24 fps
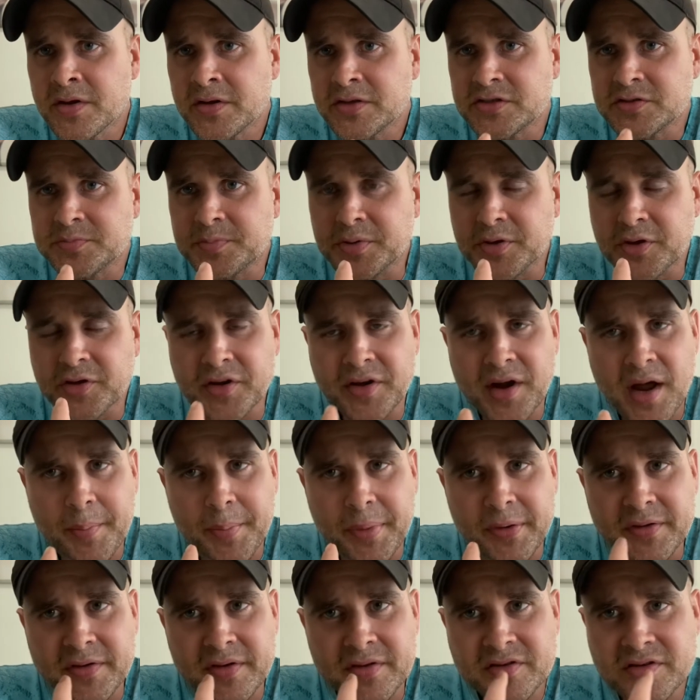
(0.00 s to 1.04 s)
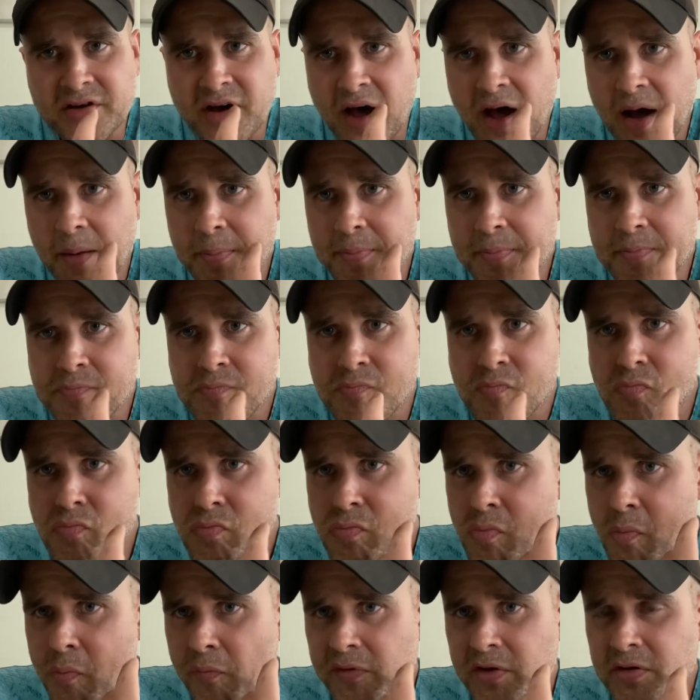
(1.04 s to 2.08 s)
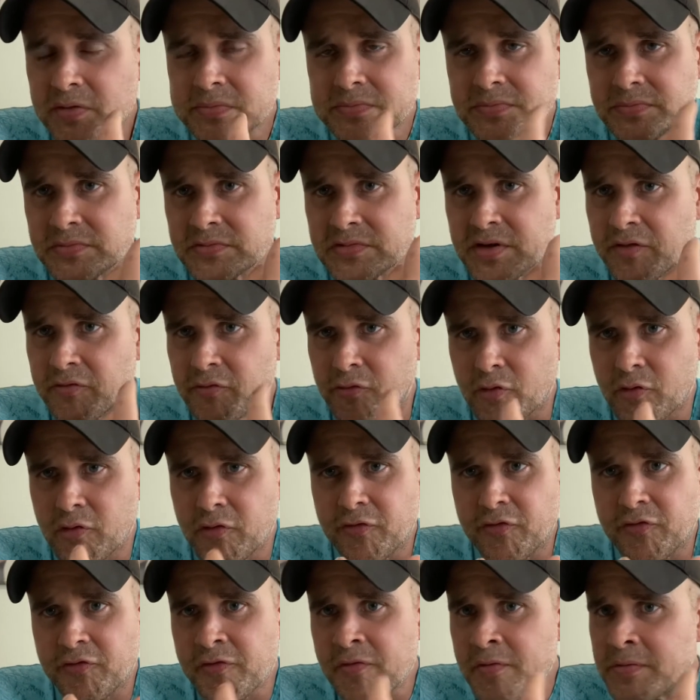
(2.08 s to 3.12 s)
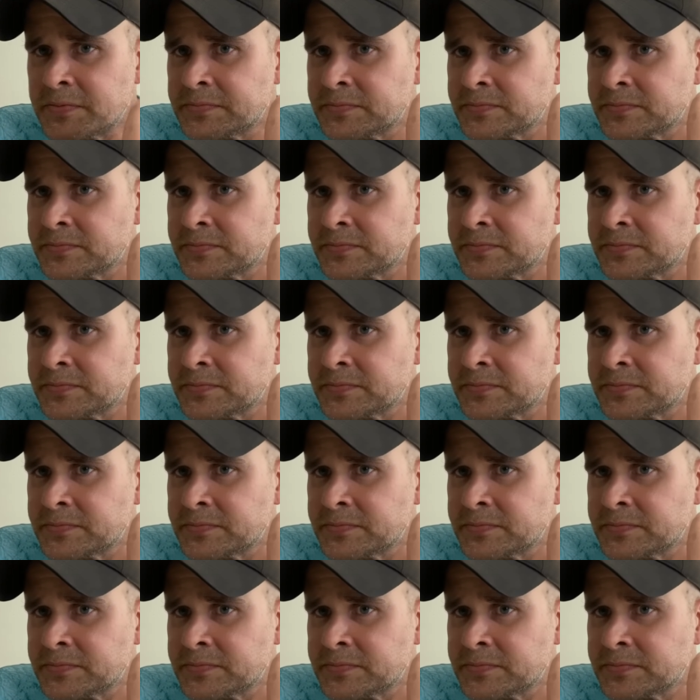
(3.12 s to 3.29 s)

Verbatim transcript: It's building up at the top, the roof,